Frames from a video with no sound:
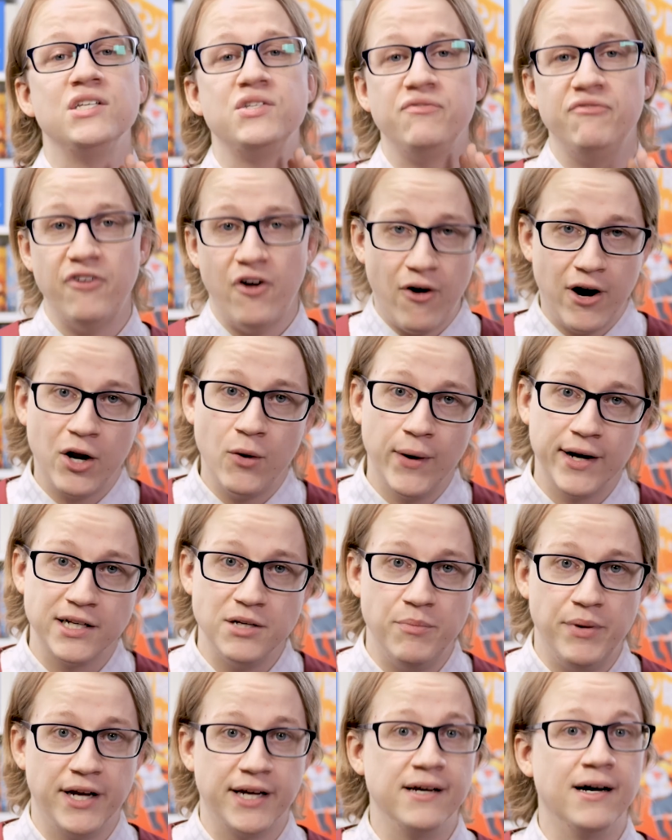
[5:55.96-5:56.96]
It's very
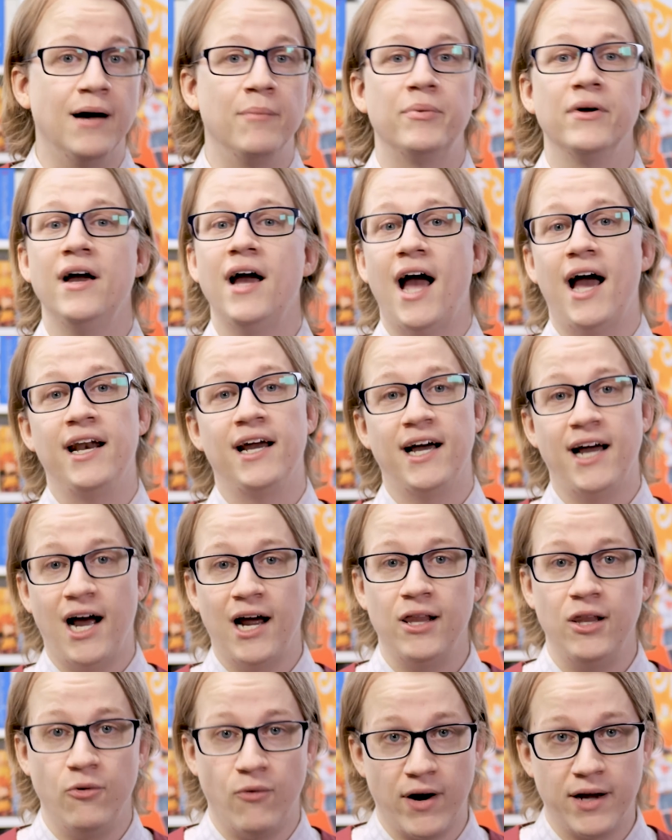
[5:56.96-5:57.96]
quick to pick up, and I
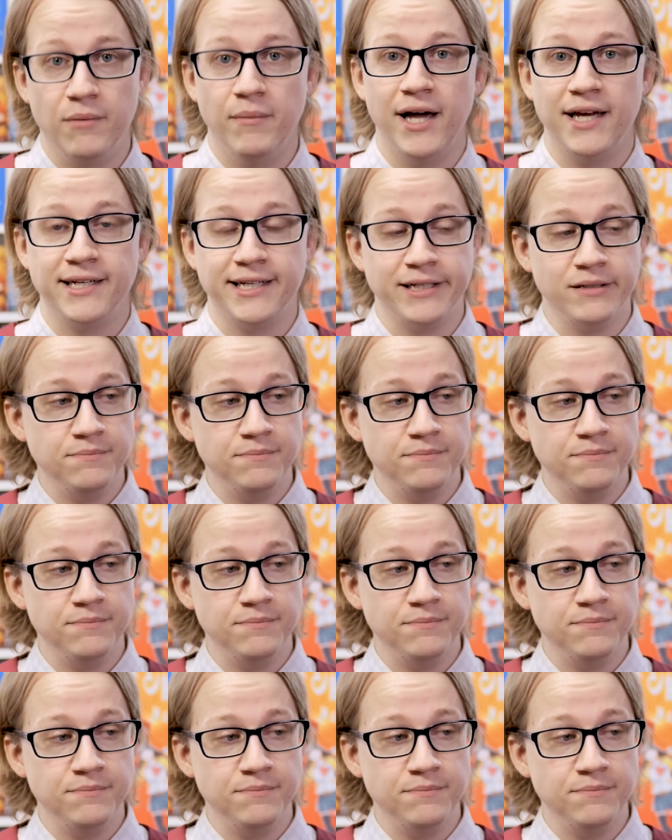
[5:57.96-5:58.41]
highly recommend